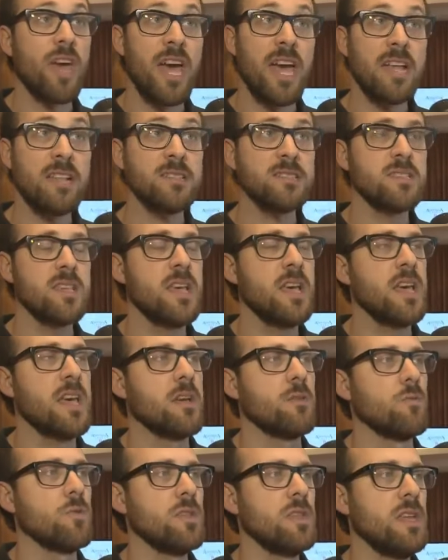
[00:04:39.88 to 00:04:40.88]
hands,
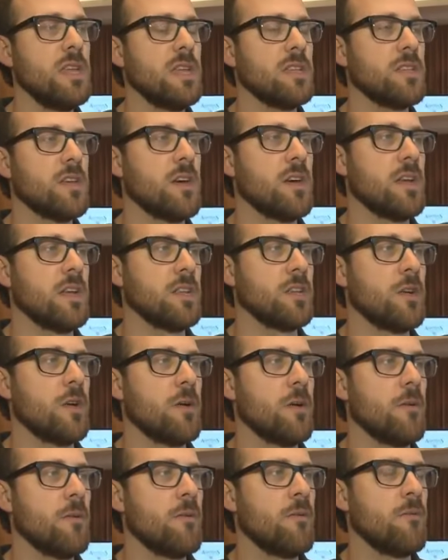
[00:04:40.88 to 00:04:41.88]
really in
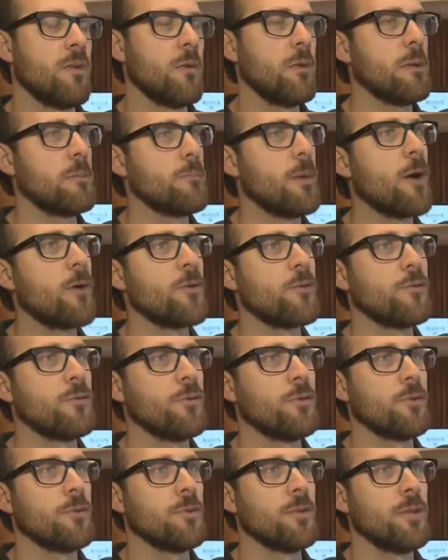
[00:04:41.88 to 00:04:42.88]
a very
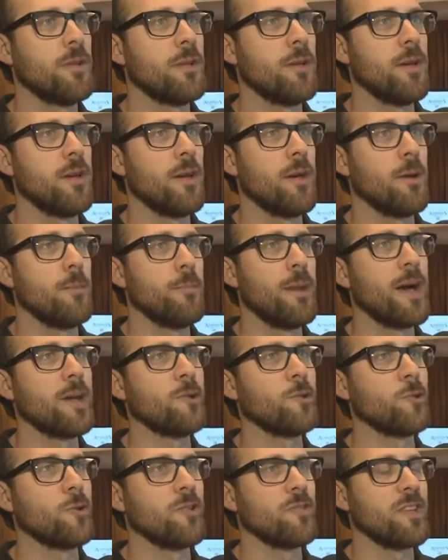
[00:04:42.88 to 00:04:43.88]
powerful
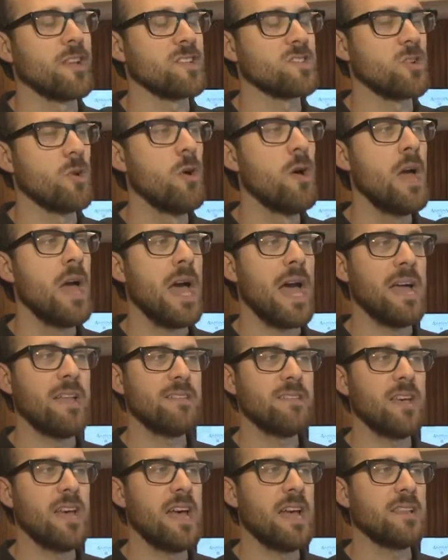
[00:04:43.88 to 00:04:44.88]
manner, I think. So
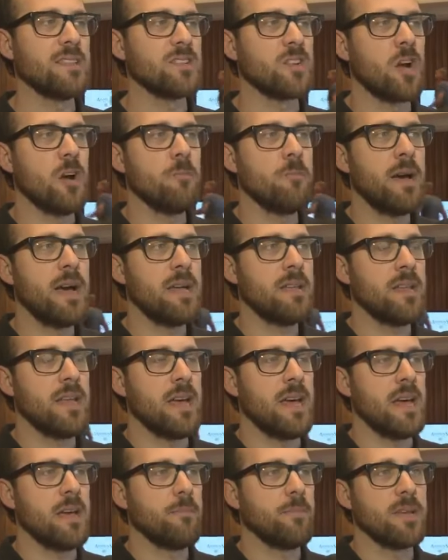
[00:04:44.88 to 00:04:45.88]
hand-to-hand
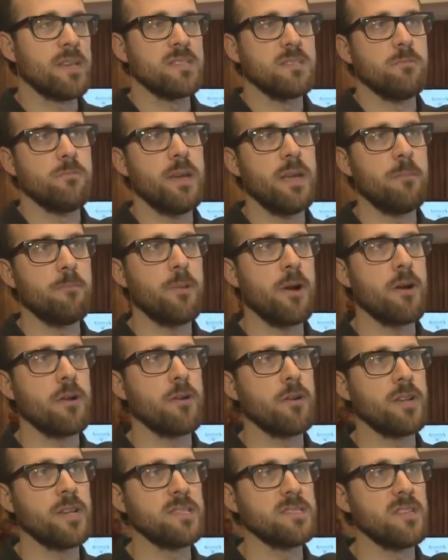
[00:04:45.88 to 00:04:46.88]
combat plays a big
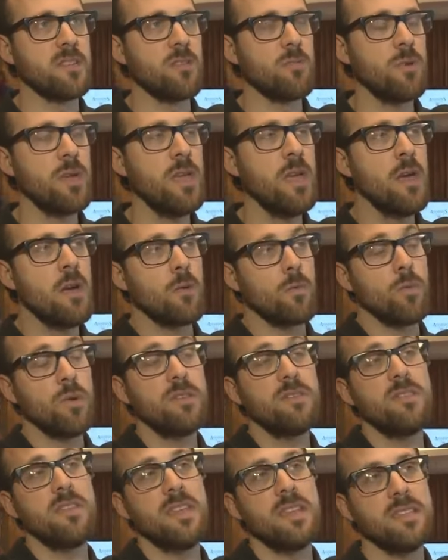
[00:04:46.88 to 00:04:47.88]
part on AC3,
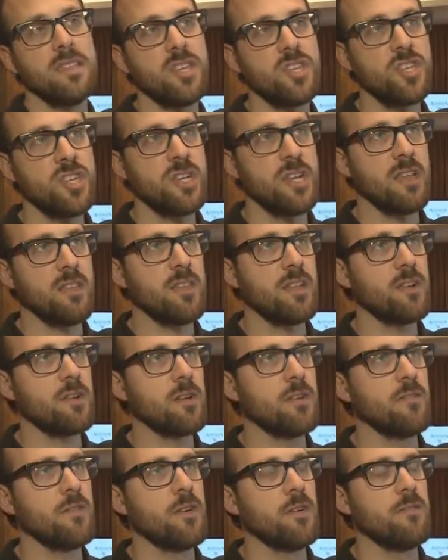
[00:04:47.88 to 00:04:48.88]
with the addition, I
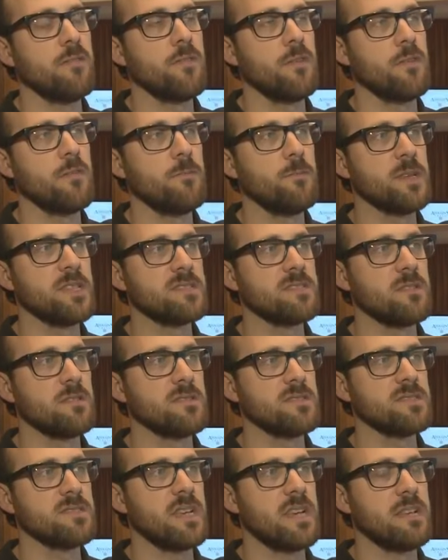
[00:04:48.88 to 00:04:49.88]
think, of
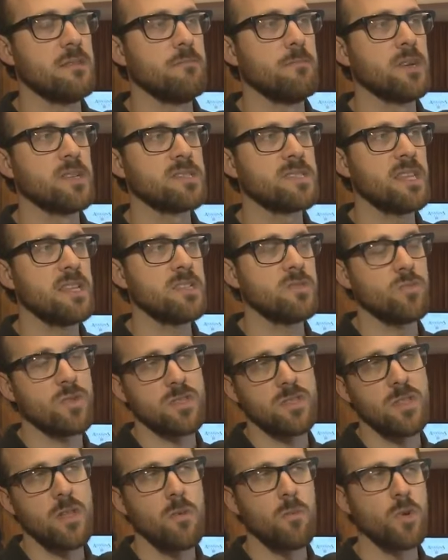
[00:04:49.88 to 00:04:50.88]
pistols and muskets,
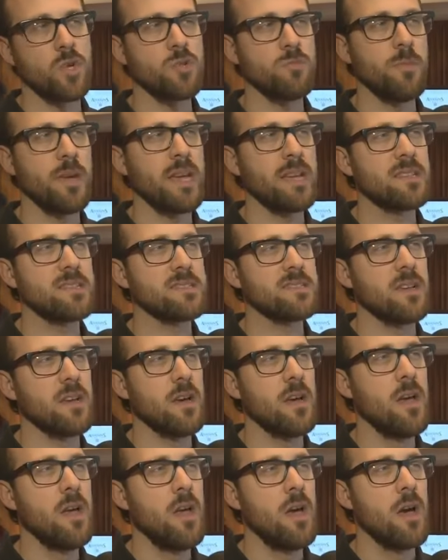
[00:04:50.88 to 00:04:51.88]
which makes
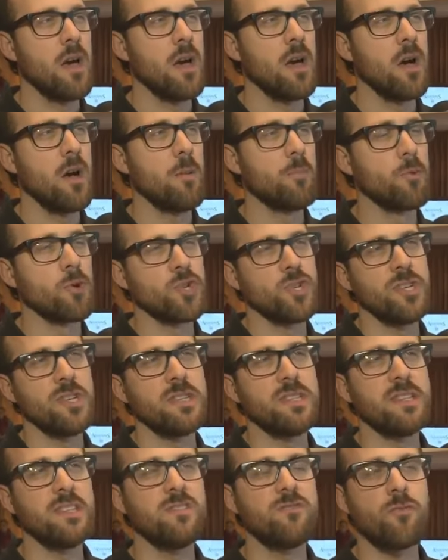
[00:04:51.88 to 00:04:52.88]

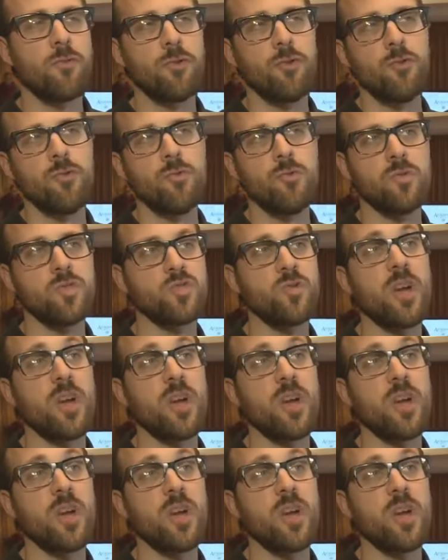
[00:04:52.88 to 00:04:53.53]
opportunities for new